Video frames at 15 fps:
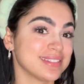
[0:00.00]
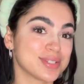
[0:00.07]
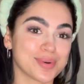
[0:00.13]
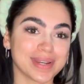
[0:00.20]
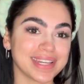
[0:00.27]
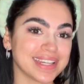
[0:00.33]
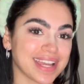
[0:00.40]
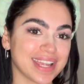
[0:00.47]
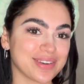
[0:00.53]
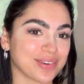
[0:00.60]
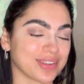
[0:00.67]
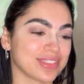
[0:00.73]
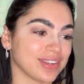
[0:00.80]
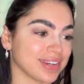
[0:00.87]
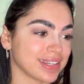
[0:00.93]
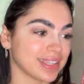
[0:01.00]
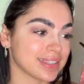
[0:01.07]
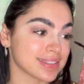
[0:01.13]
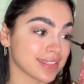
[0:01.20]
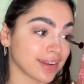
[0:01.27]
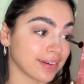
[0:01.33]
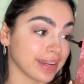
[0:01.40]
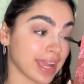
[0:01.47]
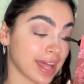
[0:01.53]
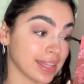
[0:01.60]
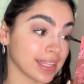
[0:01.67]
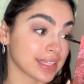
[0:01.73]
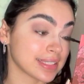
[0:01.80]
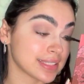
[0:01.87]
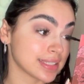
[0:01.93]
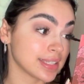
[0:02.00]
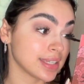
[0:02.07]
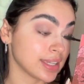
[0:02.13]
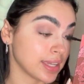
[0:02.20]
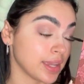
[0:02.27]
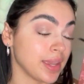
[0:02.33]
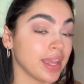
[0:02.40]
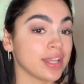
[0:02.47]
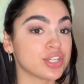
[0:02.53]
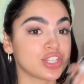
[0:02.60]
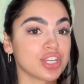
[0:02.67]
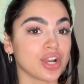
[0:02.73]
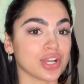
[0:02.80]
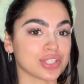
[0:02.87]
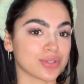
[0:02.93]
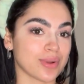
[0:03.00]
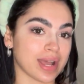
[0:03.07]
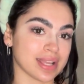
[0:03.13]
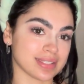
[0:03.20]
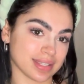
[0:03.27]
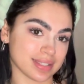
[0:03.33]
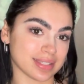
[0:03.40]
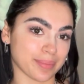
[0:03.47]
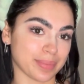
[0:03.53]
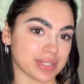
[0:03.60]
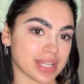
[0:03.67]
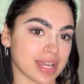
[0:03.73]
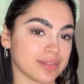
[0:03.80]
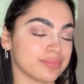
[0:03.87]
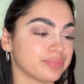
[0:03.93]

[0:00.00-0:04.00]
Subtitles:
29 or 30, sorry Alex. And she also has a separate dad.